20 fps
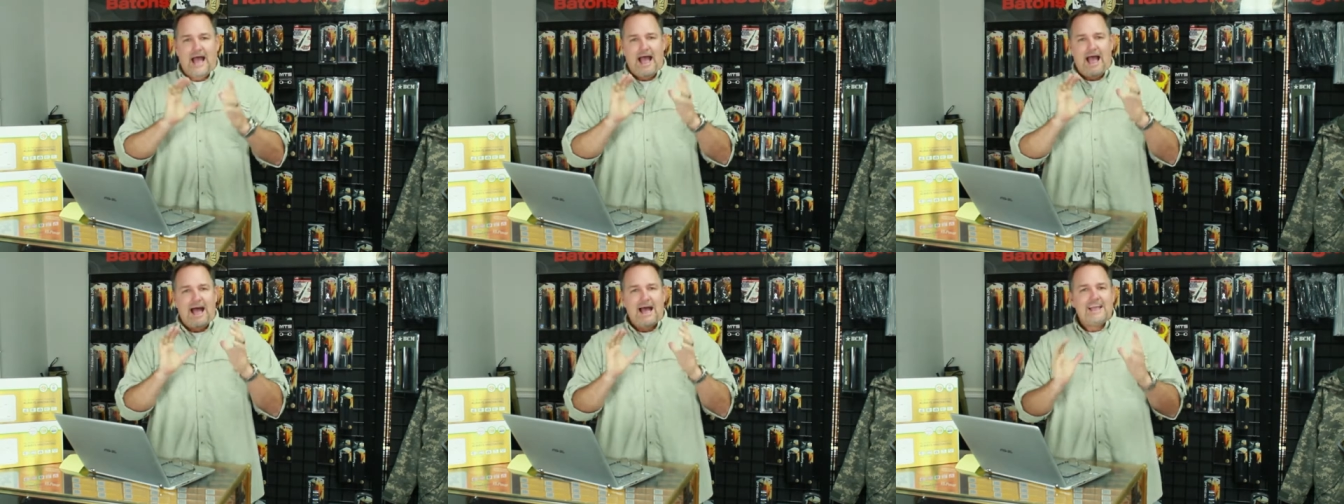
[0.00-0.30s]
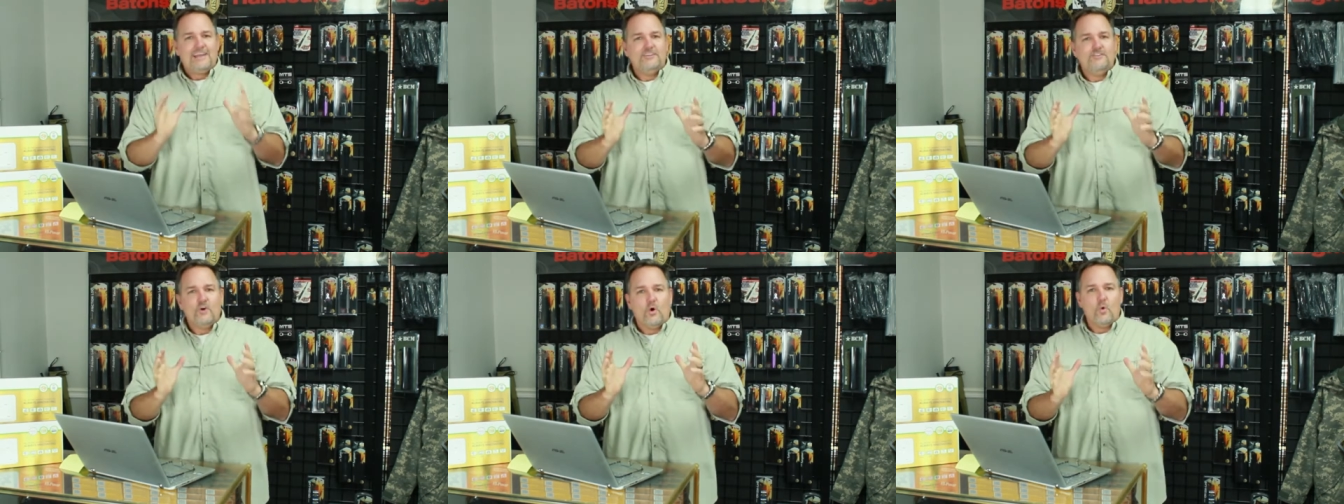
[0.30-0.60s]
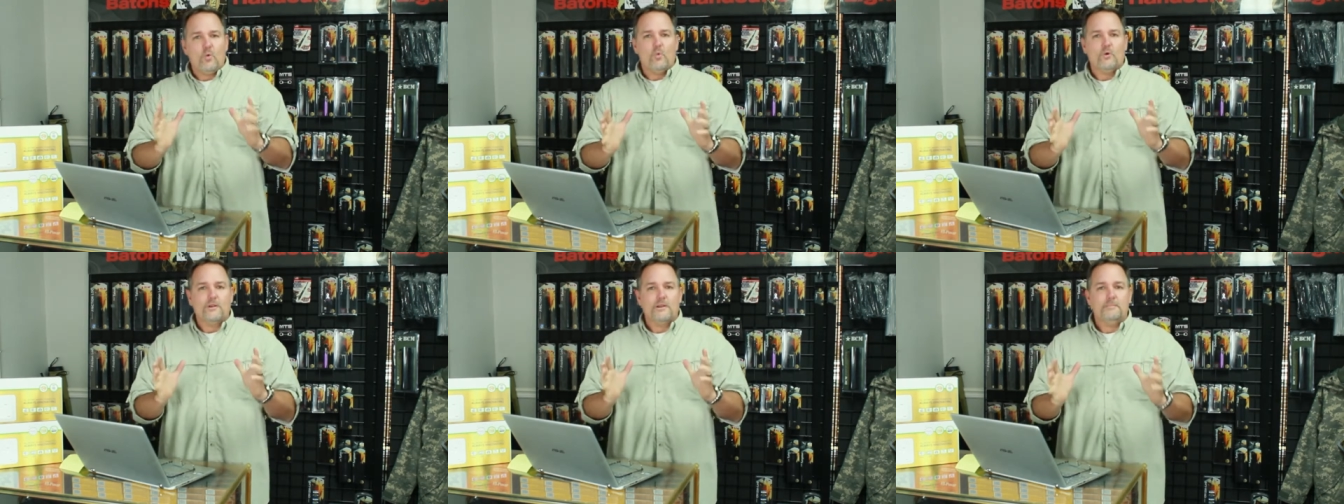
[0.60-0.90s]
I
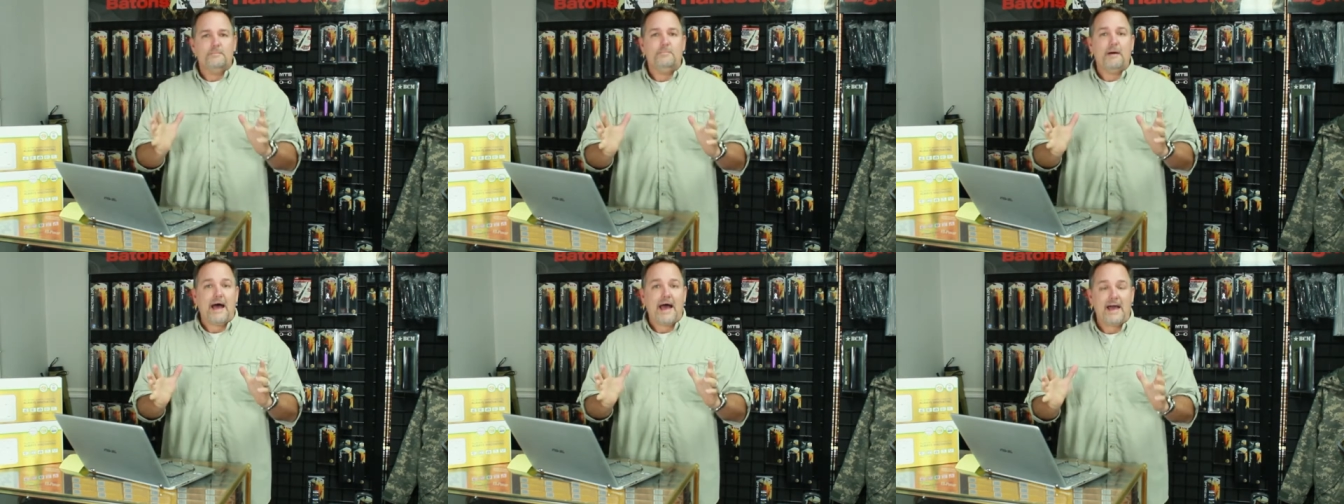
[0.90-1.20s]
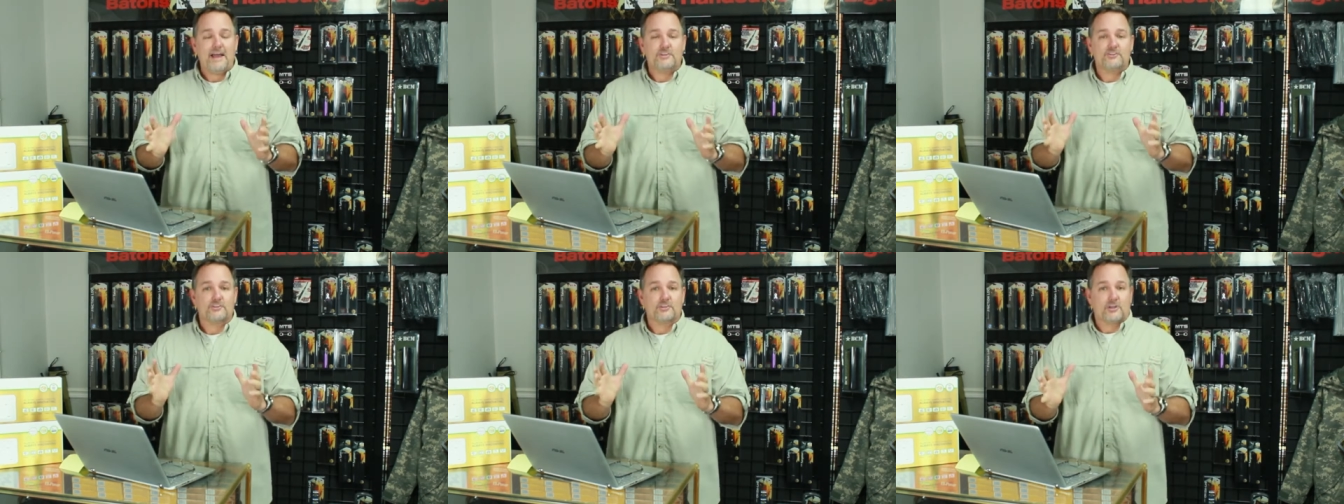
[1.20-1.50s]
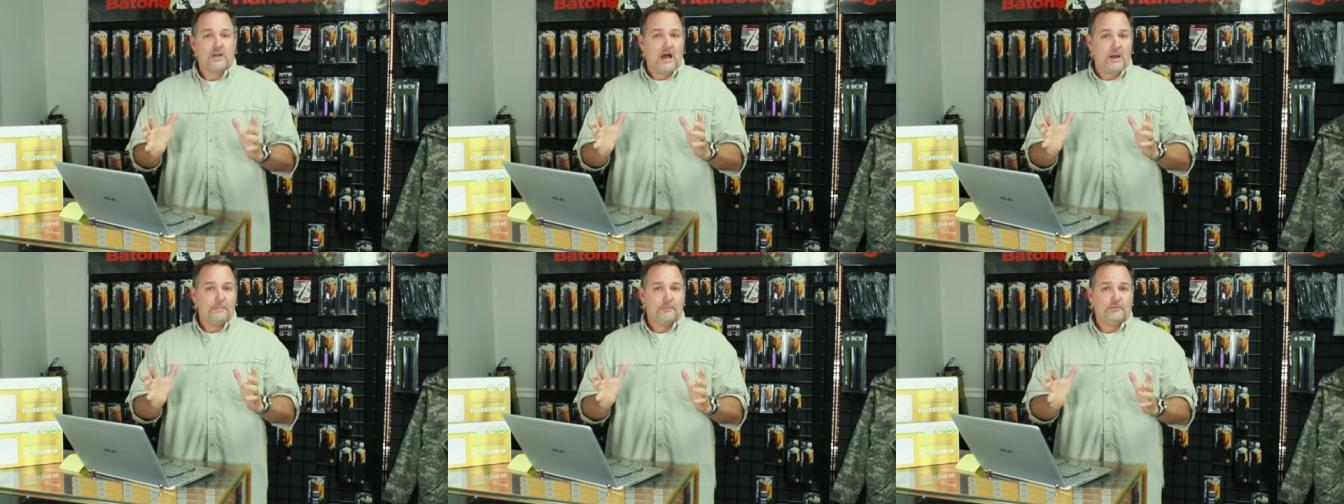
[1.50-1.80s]
don't want to bash the
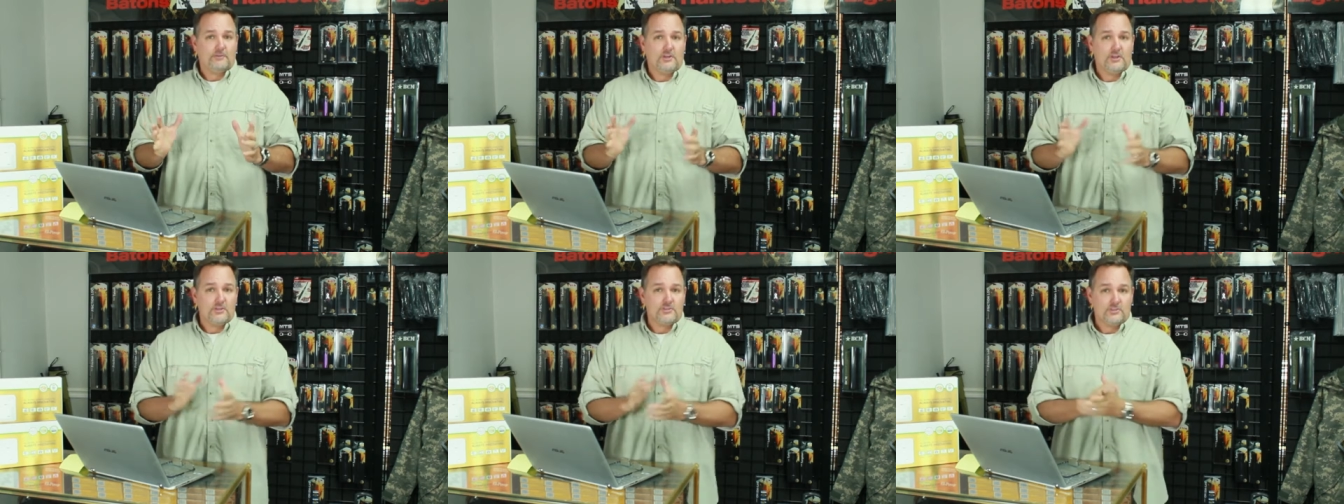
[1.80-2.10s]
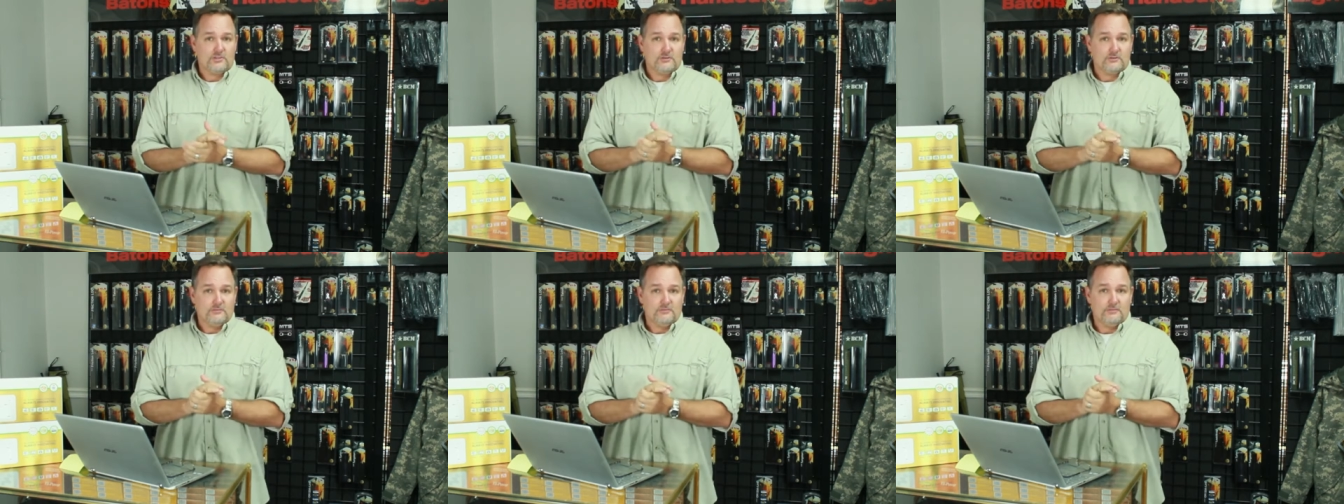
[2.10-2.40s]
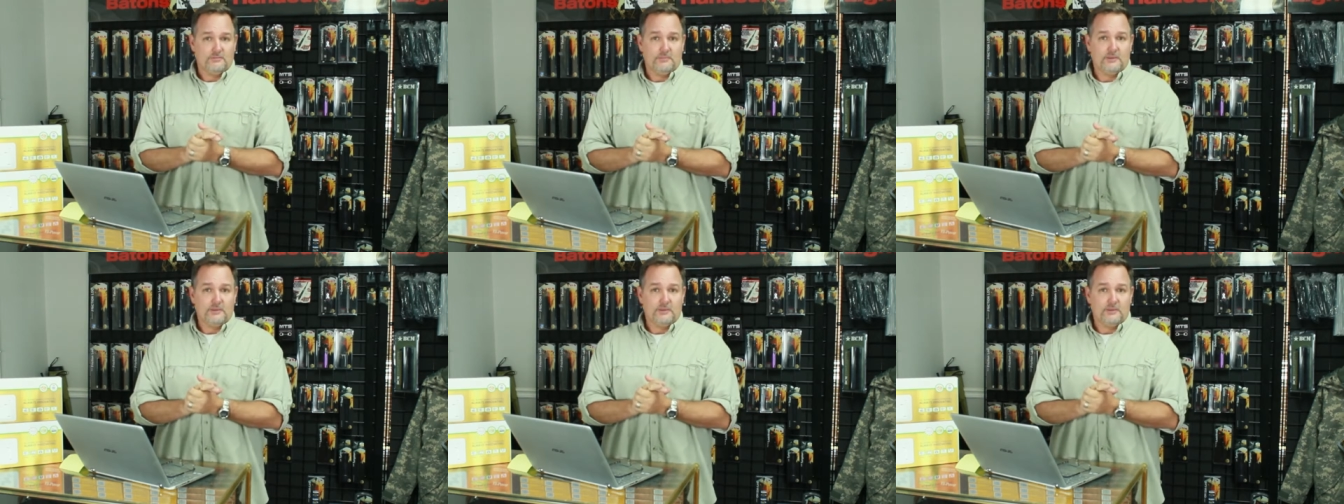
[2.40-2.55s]
competition,